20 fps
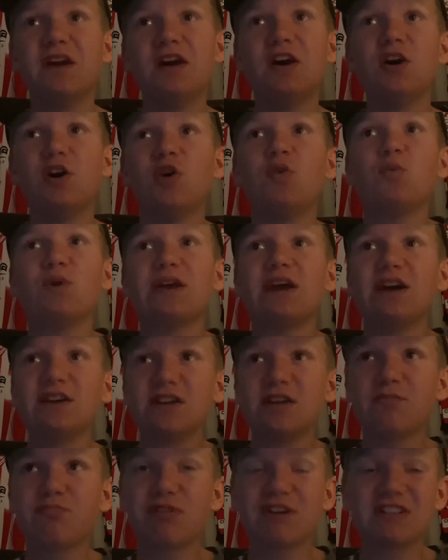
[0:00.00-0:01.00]
We had an
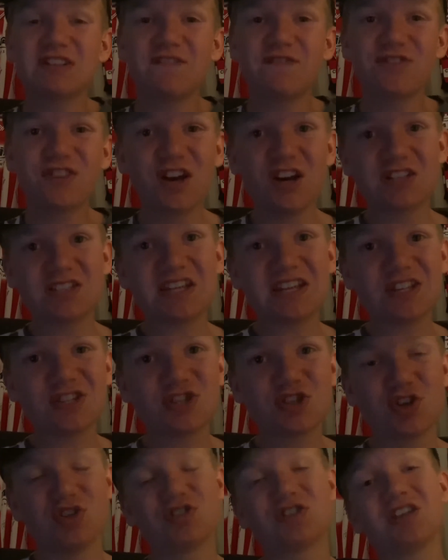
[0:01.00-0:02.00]
impressive 13
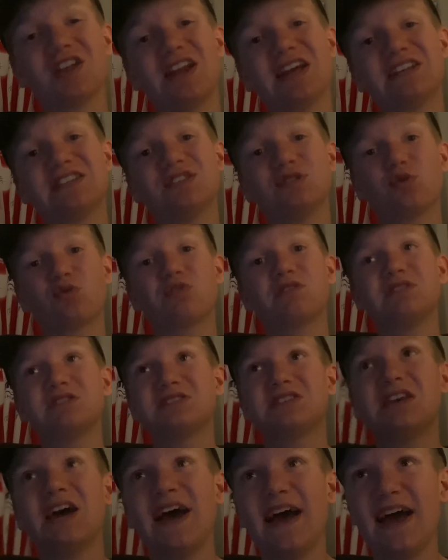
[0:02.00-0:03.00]
shots to Leyton Orient's
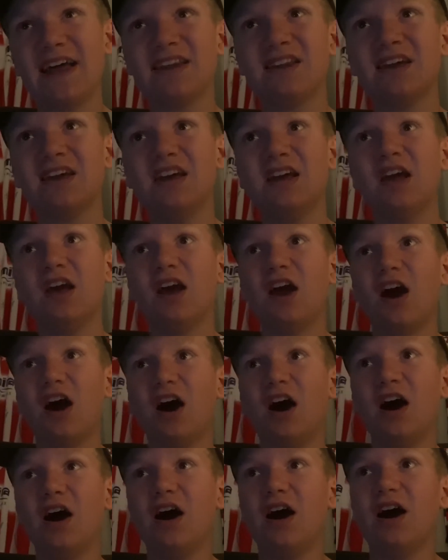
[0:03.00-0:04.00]
10,
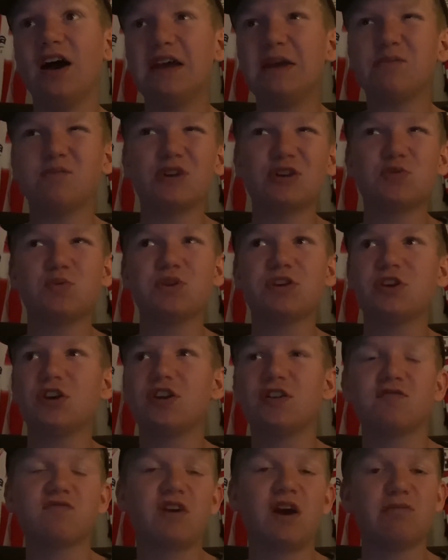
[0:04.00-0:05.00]
in which we could
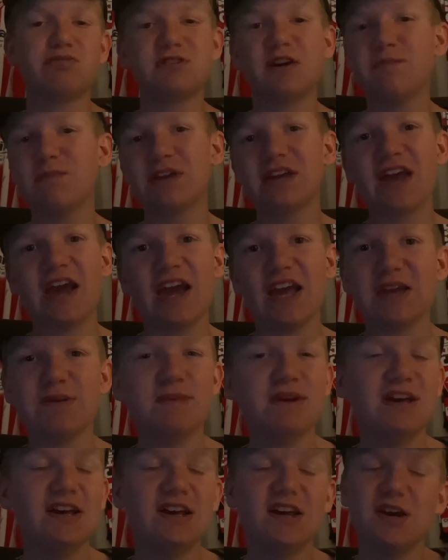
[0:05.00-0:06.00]
have wrapped up the game
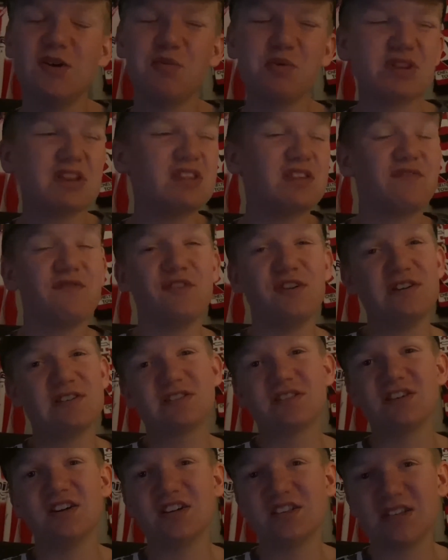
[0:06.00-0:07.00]
within the first
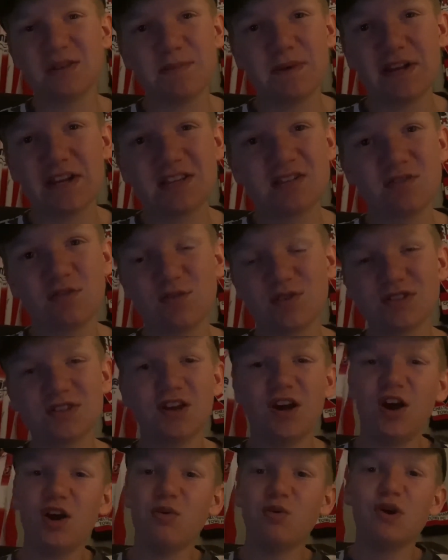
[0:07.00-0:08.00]
30 minutes or
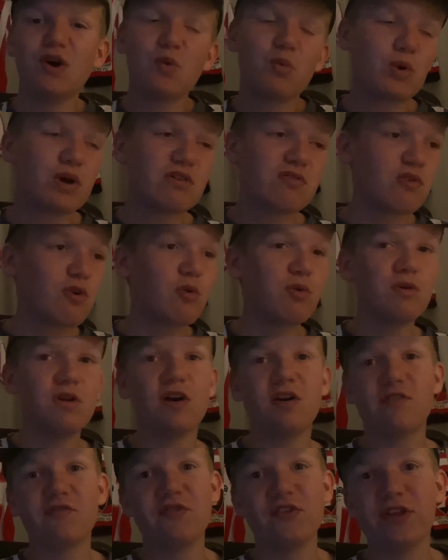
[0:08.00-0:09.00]
so. We were all
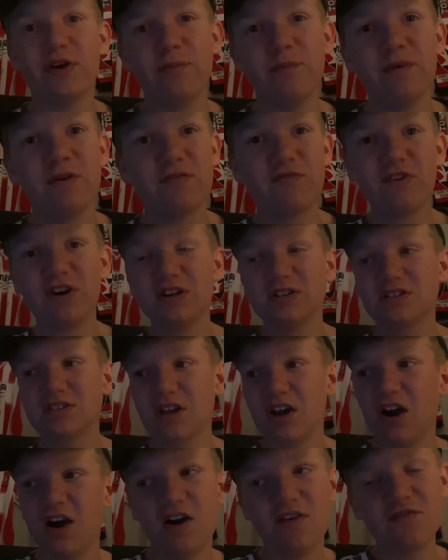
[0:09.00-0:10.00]
over them first
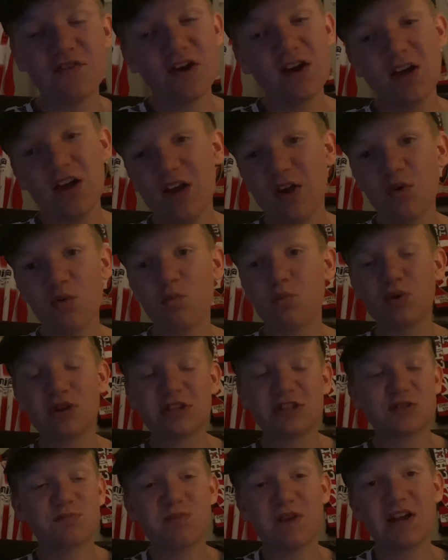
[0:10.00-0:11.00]
half. We
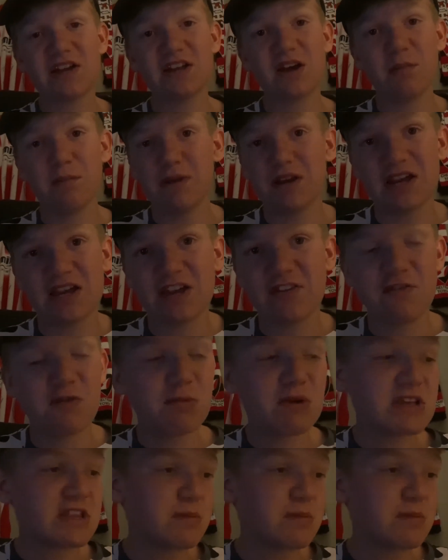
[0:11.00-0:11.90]
just played unbelievably.